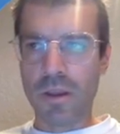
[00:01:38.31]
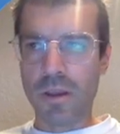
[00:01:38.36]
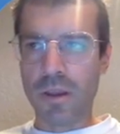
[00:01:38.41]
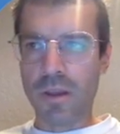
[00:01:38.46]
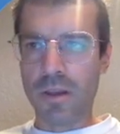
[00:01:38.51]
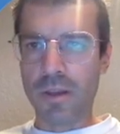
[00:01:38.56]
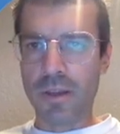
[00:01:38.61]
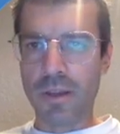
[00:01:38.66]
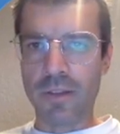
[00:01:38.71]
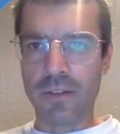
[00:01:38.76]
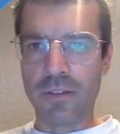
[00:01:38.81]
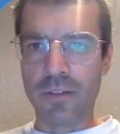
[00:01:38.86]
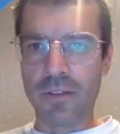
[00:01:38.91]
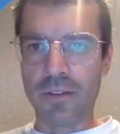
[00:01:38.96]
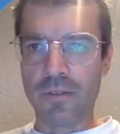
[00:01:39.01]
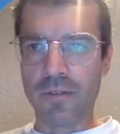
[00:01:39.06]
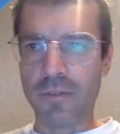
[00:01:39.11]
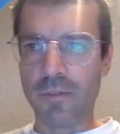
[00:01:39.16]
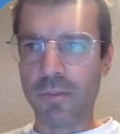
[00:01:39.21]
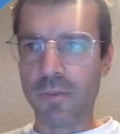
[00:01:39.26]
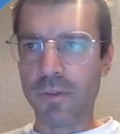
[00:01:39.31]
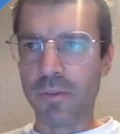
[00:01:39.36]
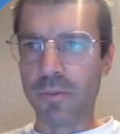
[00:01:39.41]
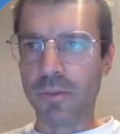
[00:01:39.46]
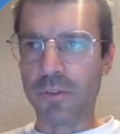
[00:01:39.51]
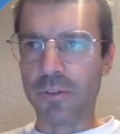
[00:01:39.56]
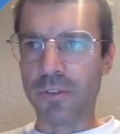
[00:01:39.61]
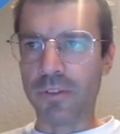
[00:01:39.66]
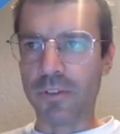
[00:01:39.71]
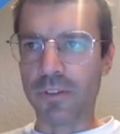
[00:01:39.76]
And yet xenophobia
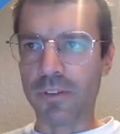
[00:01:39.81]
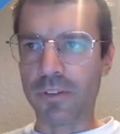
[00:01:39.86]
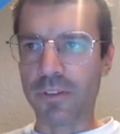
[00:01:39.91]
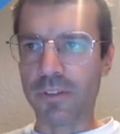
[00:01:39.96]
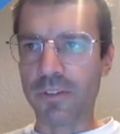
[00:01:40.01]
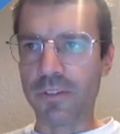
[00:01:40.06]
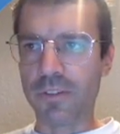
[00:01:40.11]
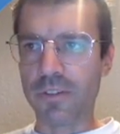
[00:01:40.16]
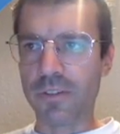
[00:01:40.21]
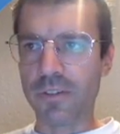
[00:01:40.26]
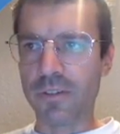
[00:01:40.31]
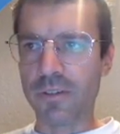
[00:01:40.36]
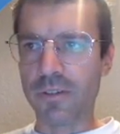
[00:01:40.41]
persists.